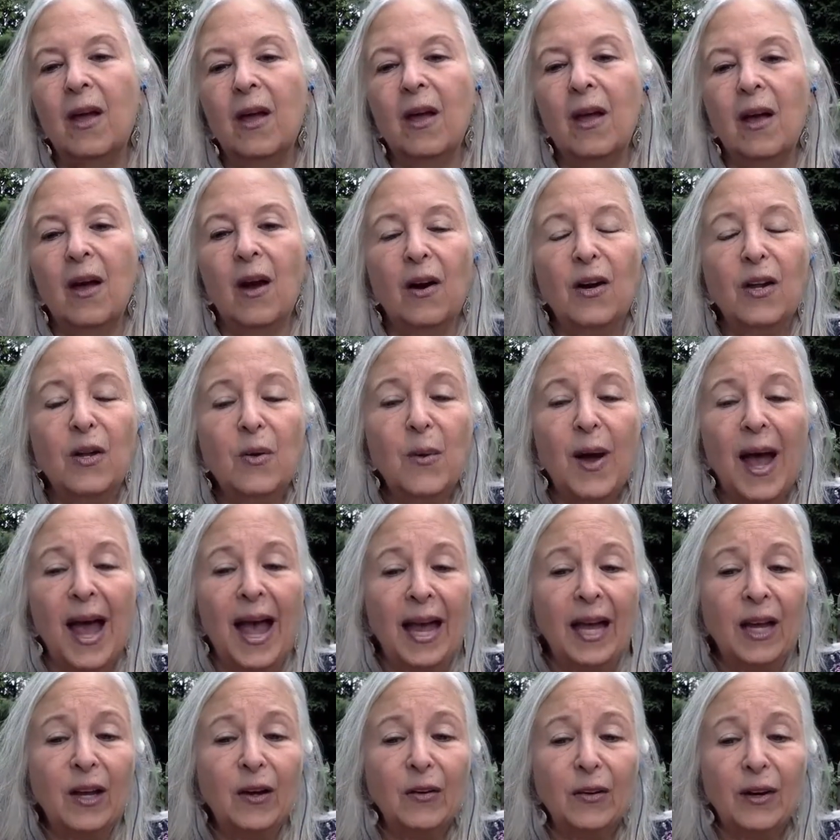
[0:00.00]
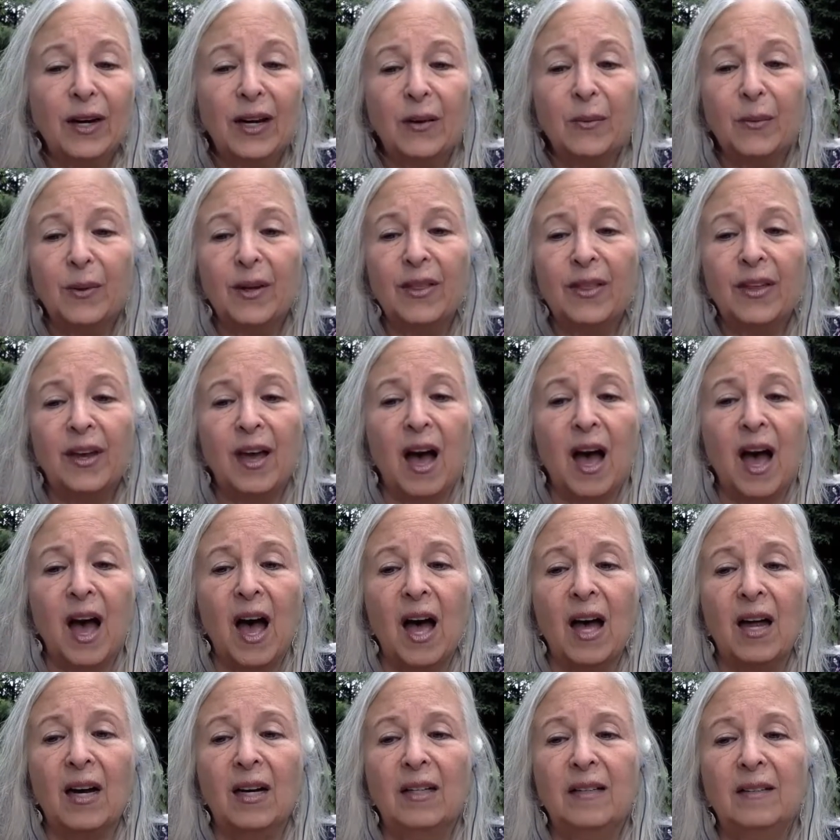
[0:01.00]
Are you angry with
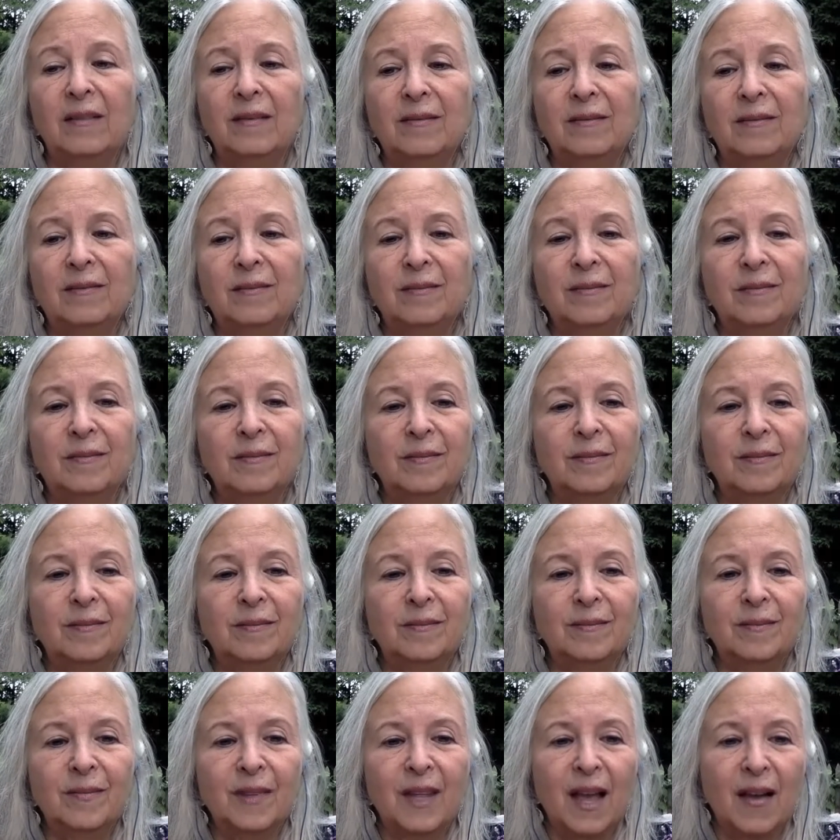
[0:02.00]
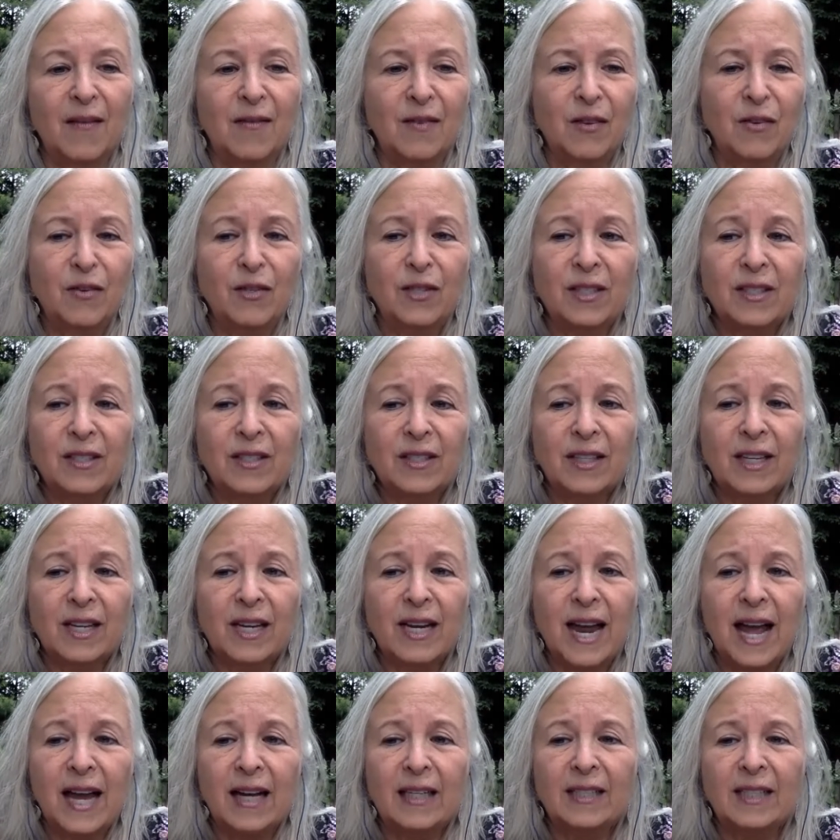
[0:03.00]
God? Have you
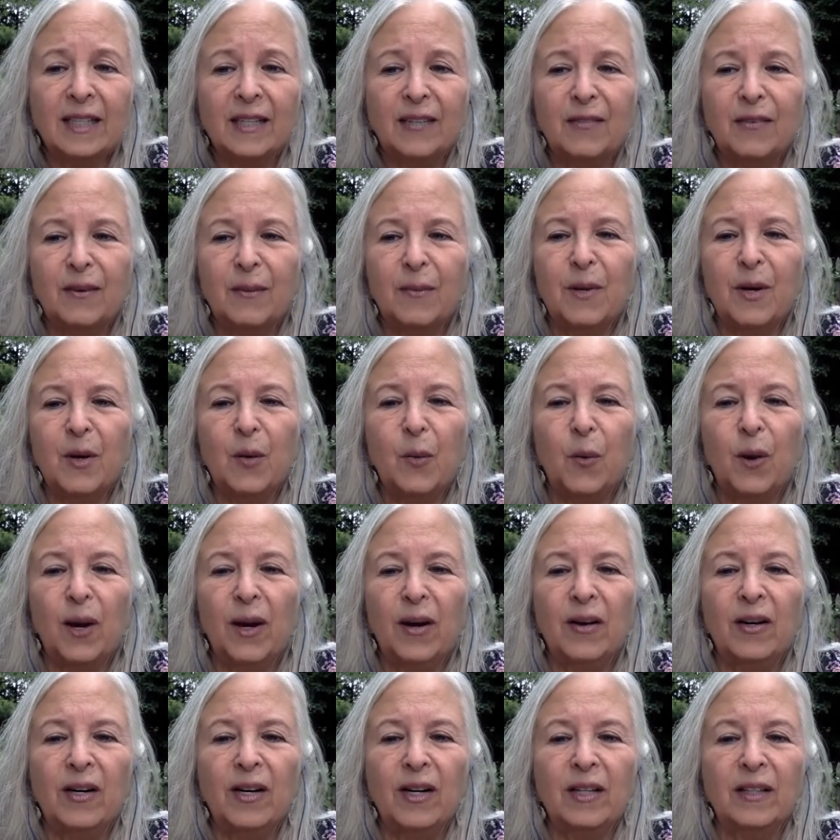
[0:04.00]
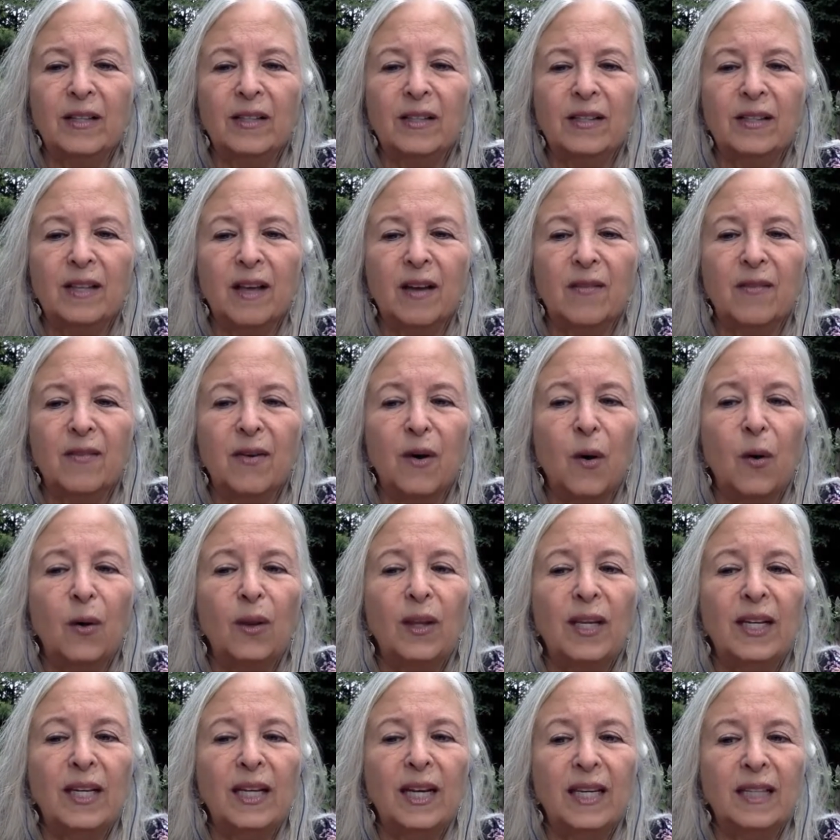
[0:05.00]
disconnected from an awareness of
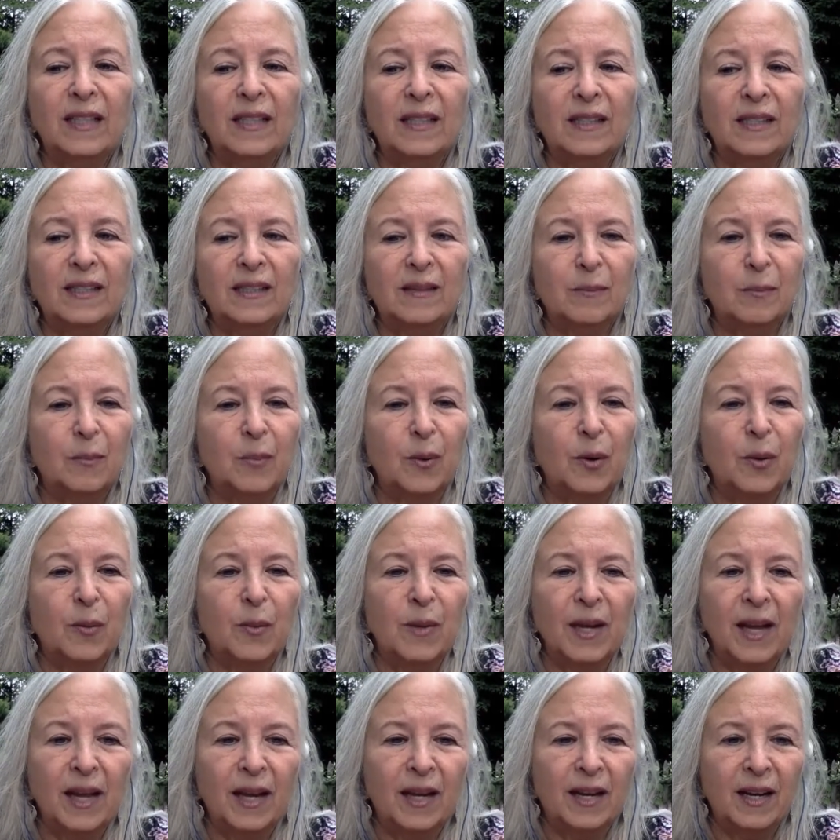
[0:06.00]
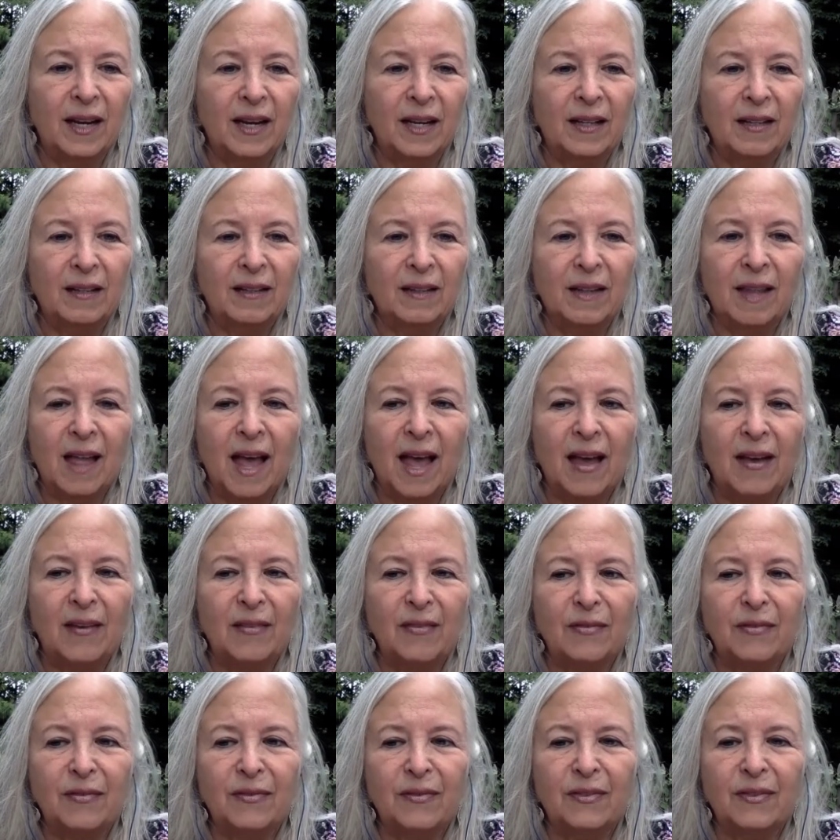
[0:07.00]
holiness permeating
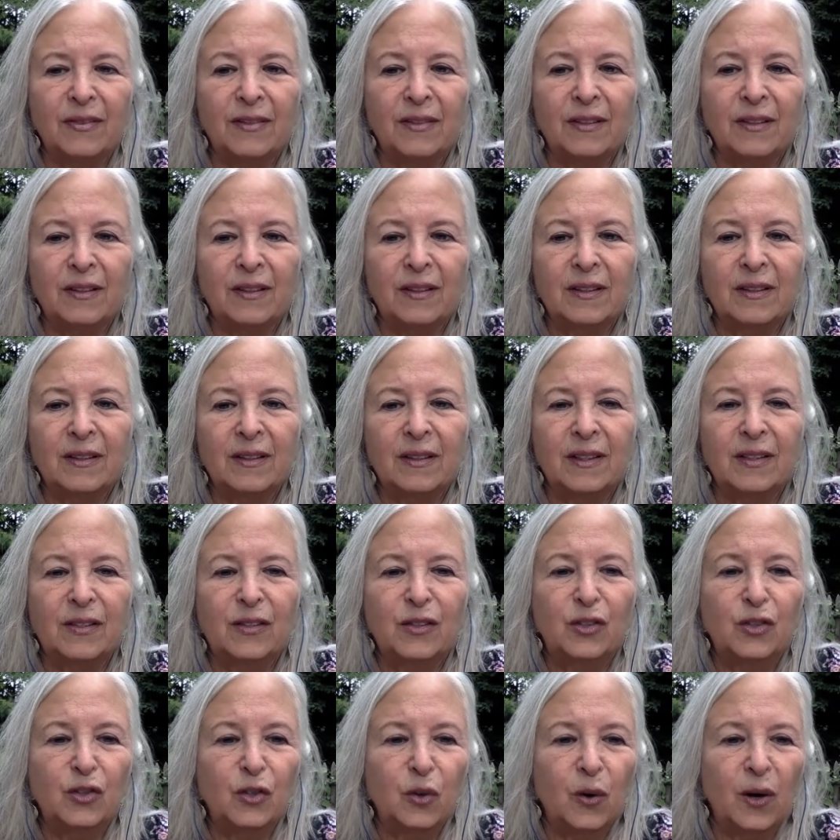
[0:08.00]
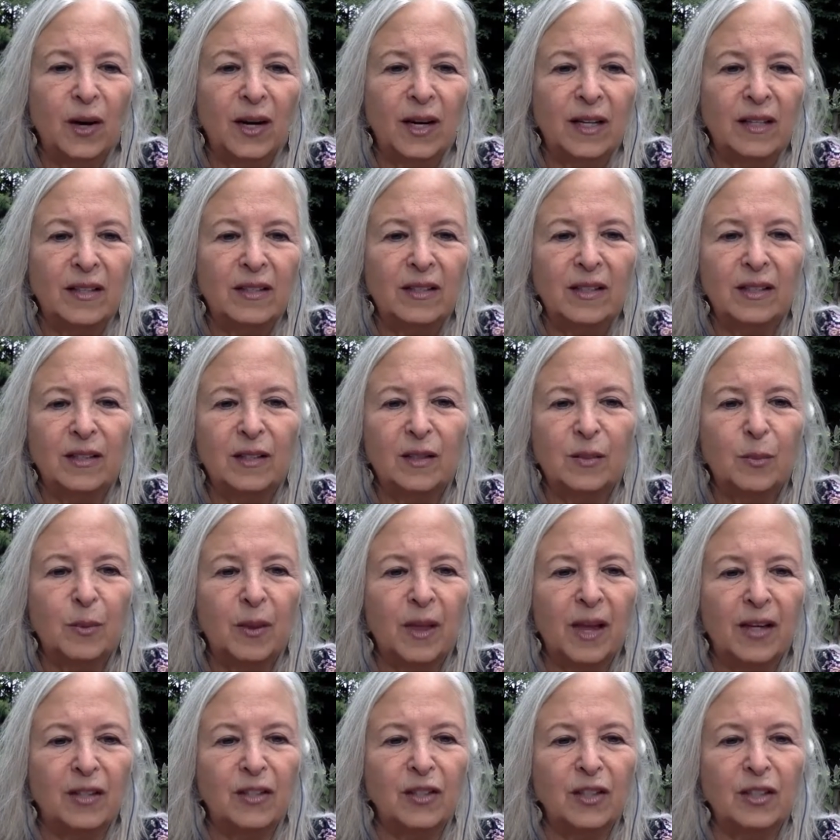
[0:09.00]
life, its joys, its
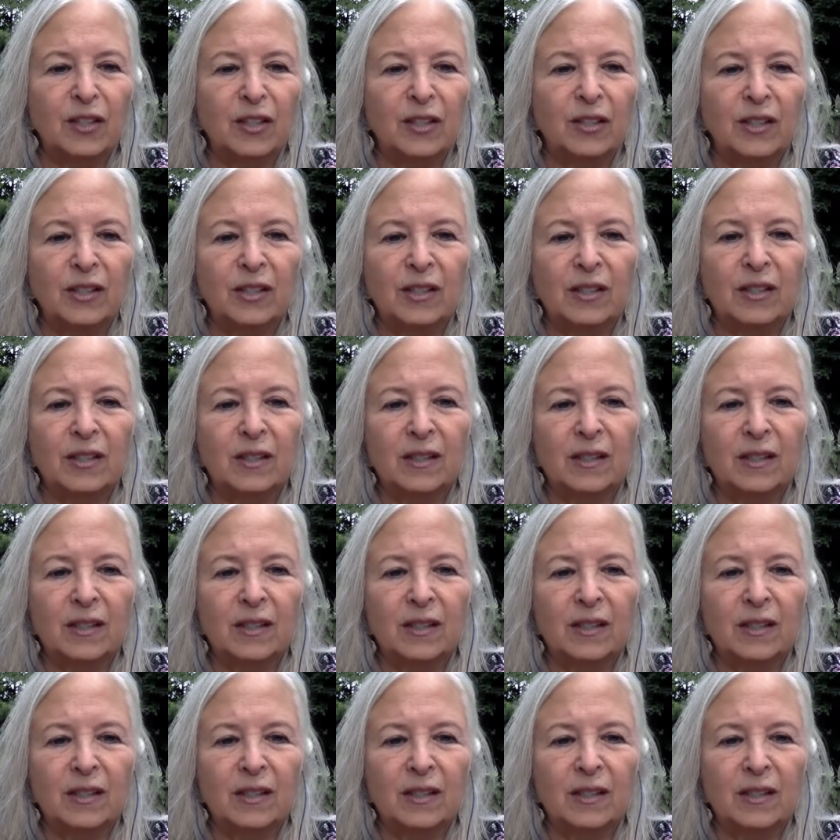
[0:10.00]
pleasures?